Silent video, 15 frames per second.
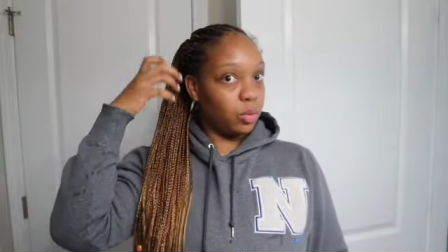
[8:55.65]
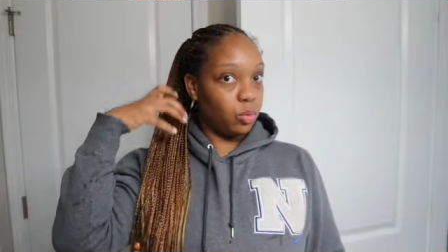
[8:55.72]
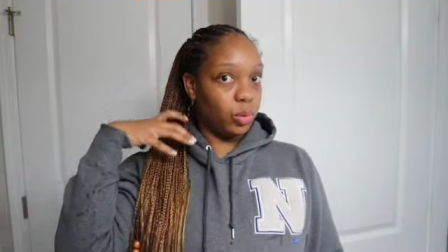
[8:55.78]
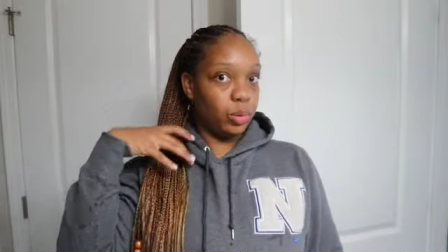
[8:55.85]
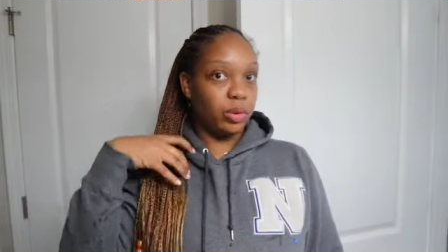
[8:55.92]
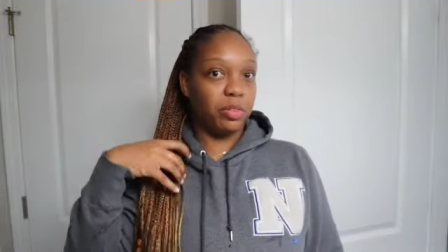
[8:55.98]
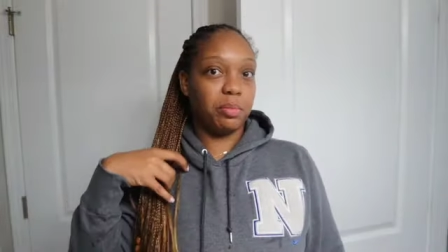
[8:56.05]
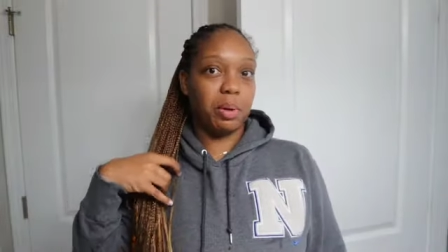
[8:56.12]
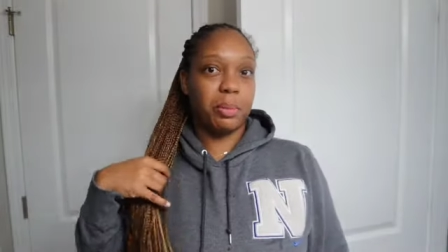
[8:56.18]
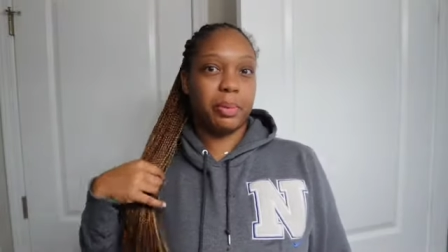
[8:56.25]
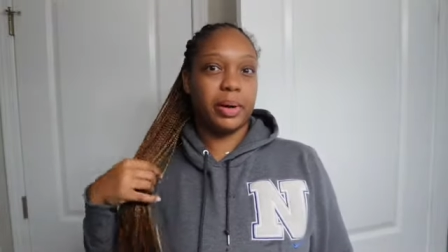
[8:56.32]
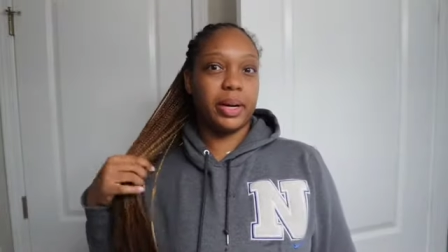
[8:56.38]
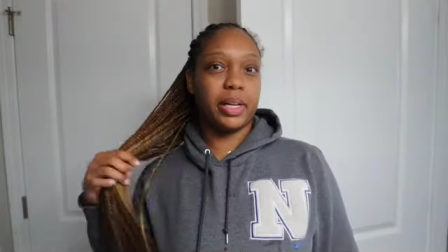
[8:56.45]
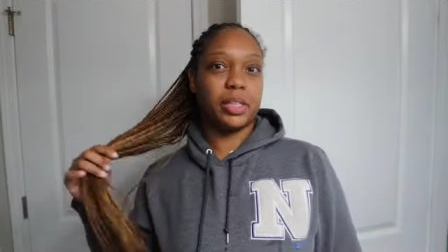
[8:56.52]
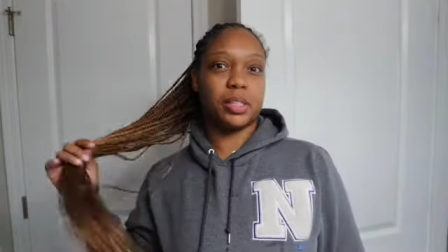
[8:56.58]
root of my
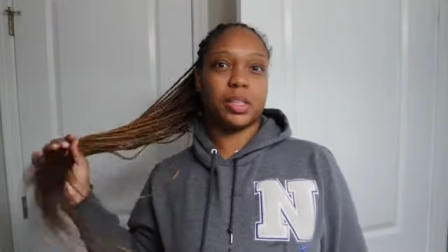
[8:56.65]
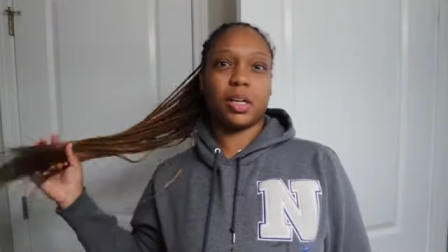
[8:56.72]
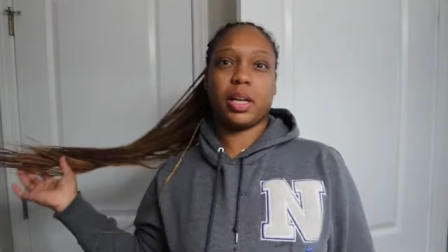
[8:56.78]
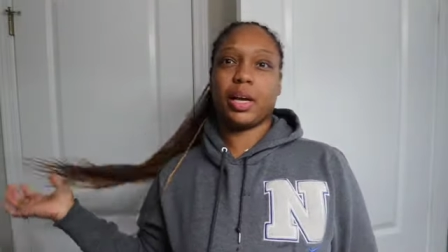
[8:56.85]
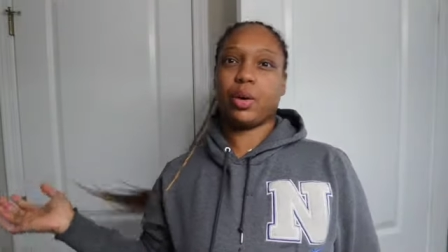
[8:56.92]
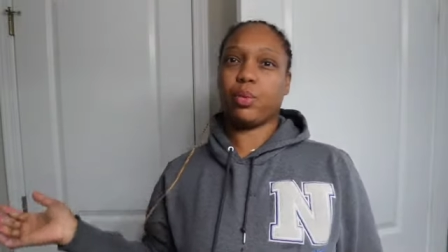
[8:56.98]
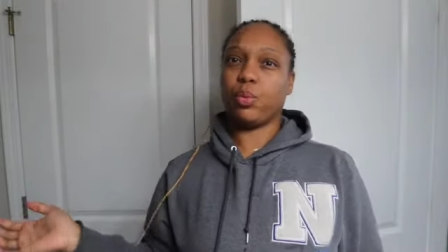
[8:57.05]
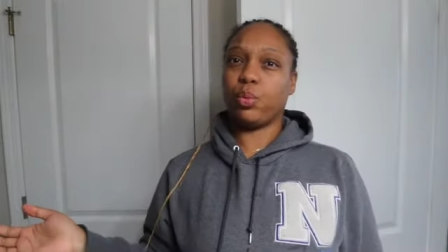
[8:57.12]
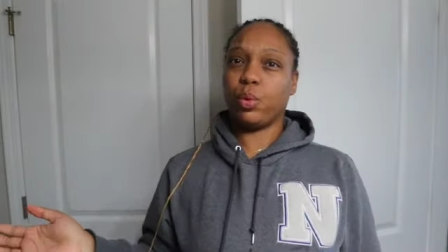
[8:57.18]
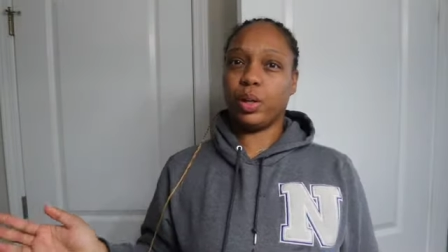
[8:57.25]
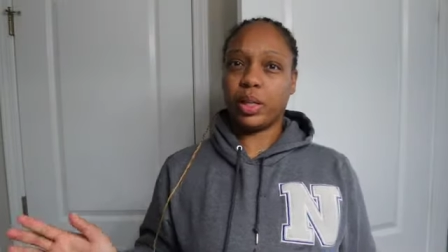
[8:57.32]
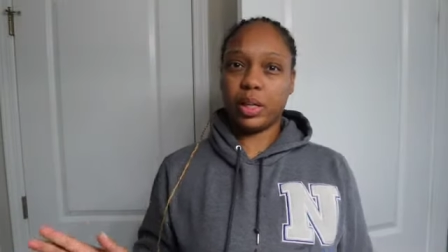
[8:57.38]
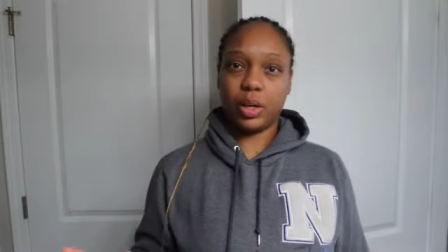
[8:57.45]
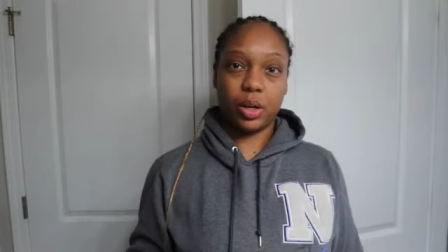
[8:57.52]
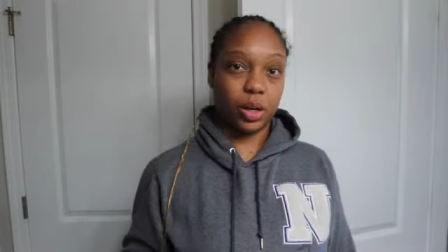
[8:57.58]
braids are like
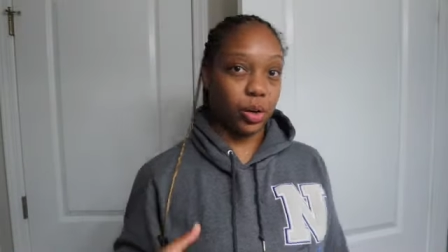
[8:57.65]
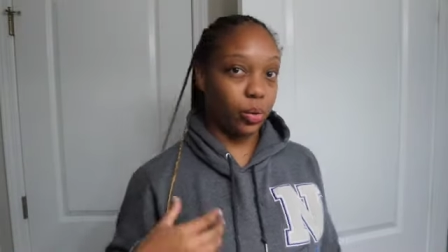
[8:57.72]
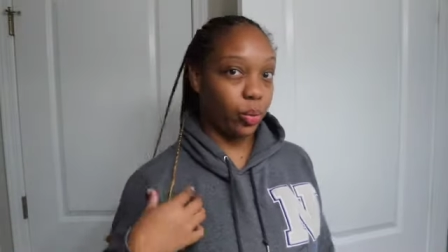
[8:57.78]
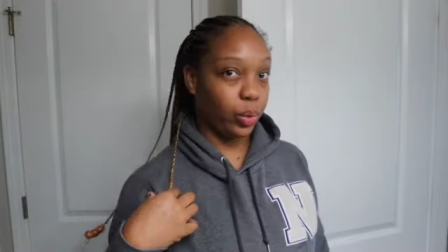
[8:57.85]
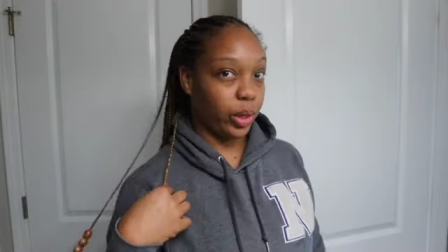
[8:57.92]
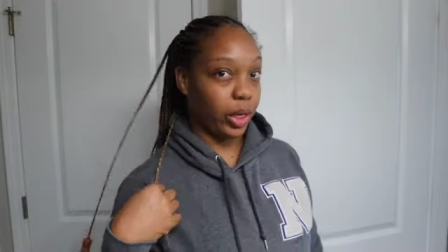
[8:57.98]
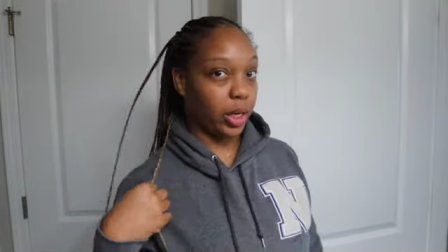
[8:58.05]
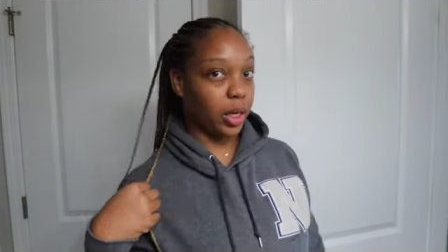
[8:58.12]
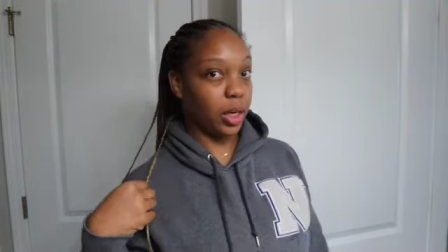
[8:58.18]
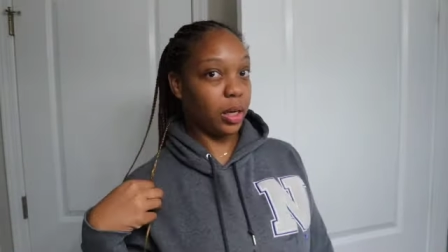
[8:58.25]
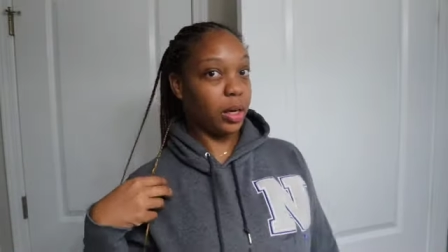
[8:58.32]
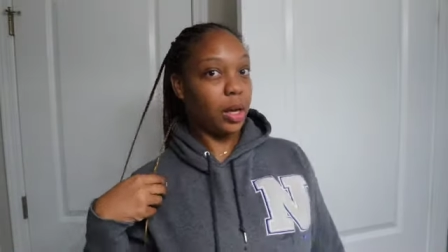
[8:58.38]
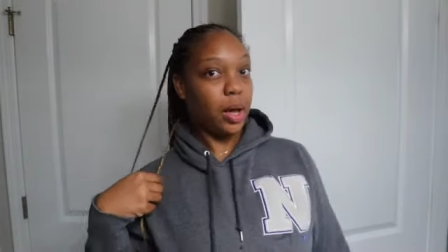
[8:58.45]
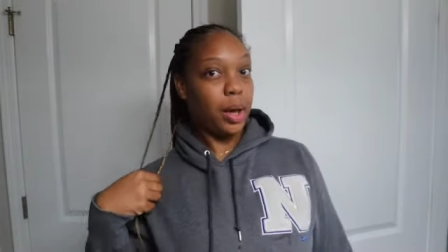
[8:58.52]
really weak.